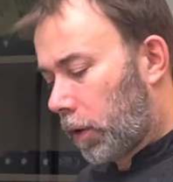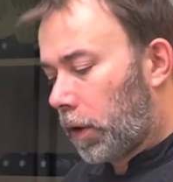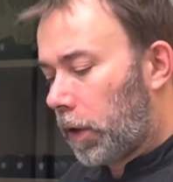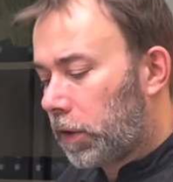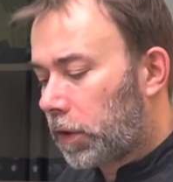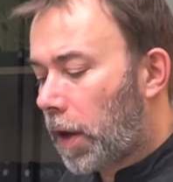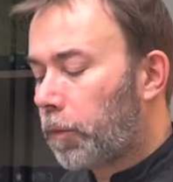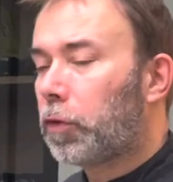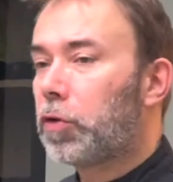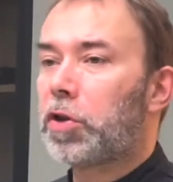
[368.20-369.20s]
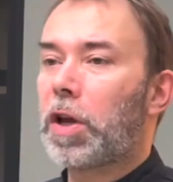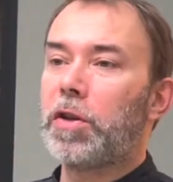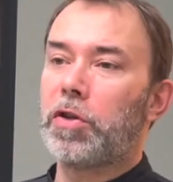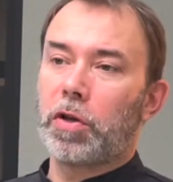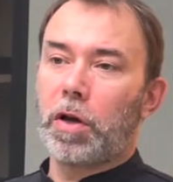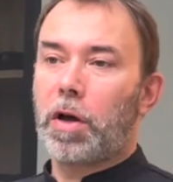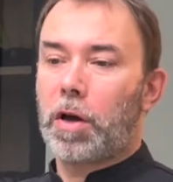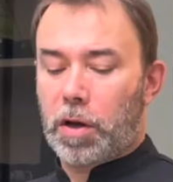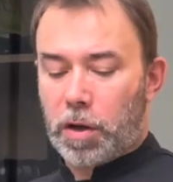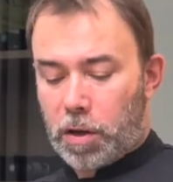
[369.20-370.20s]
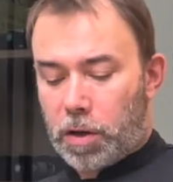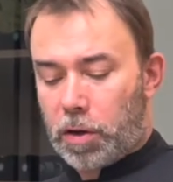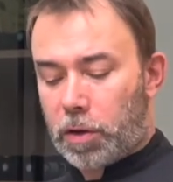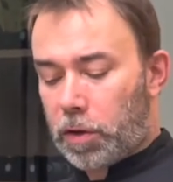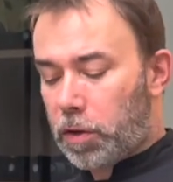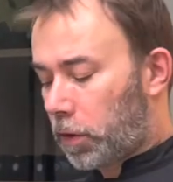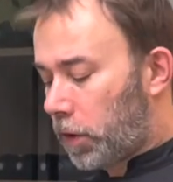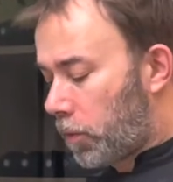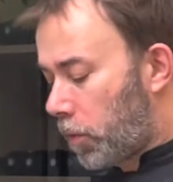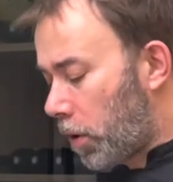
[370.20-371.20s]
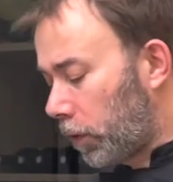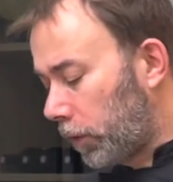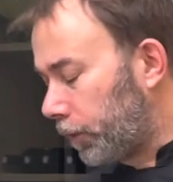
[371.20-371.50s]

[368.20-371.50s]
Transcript: It's time to change cutting board.